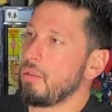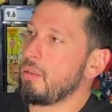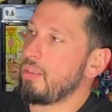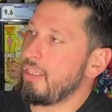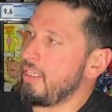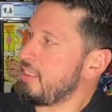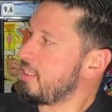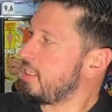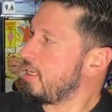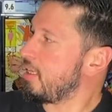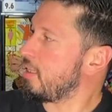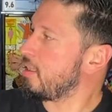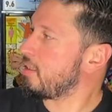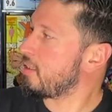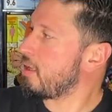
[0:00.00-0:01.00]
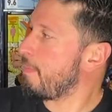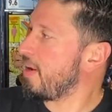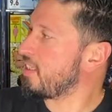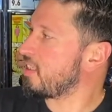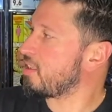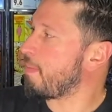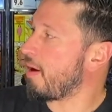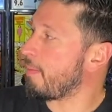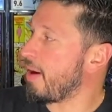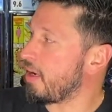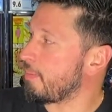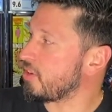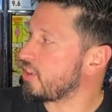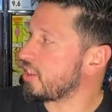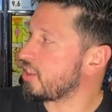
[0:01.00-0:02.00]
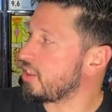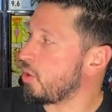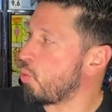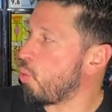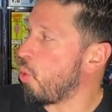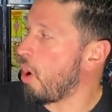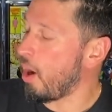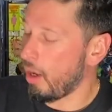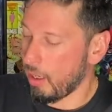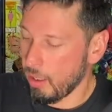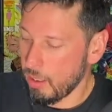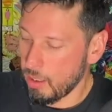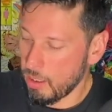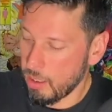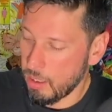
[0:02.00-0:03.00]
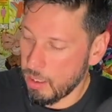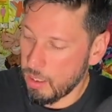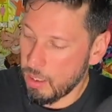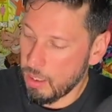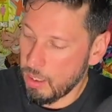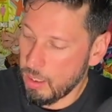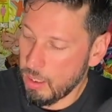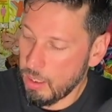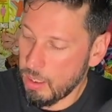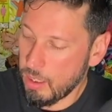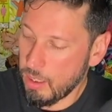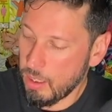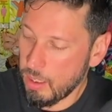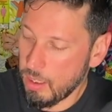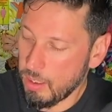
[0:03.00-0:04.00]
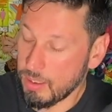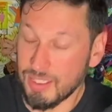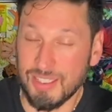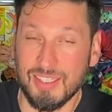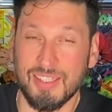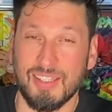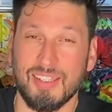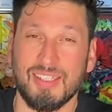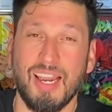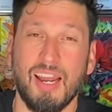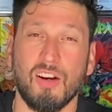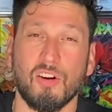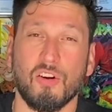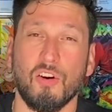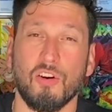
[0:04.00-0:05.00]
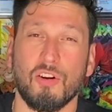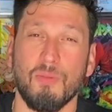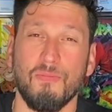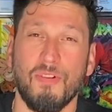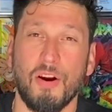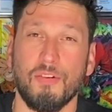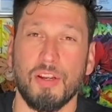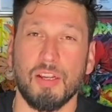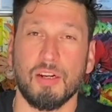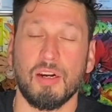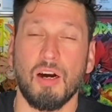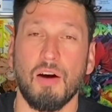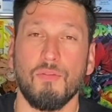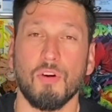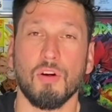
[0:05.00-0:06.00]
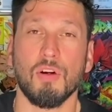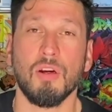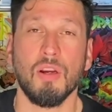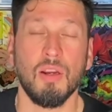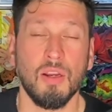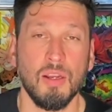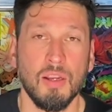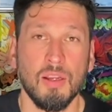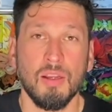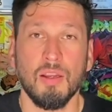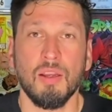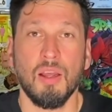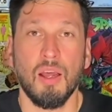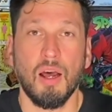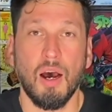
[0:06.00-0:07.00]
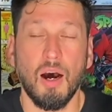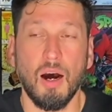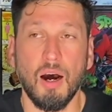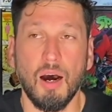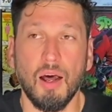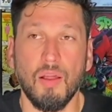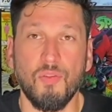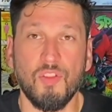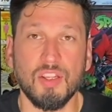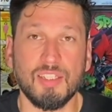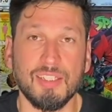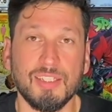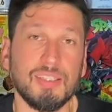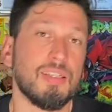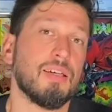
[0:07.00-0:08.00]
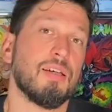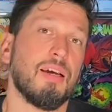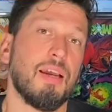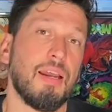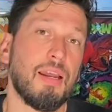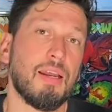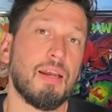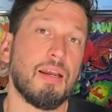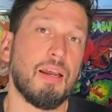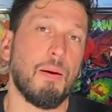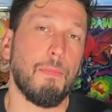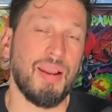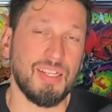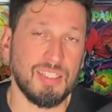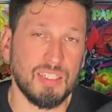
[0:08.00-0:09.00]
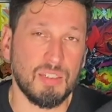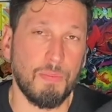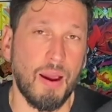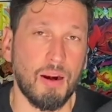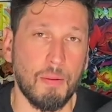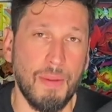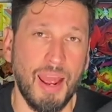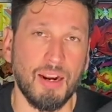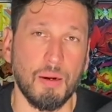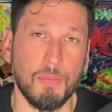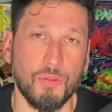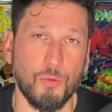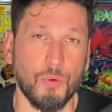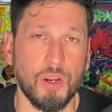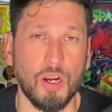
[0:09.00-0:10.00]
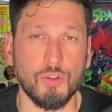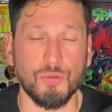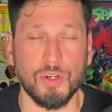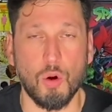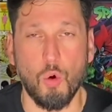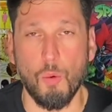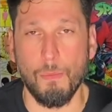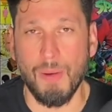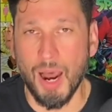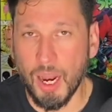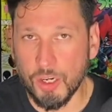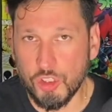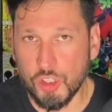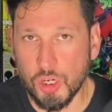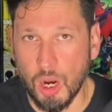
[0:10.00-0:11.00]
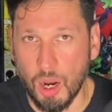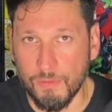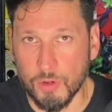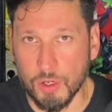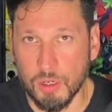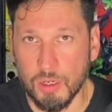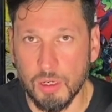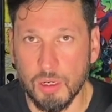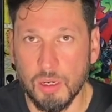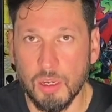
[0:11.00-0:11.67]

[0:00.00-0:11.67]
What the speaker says: This is Amazing Spider-Man #61. This is a Tyler Kirkham variant cover. This is a Amazing Spider-Man #300 homage cover.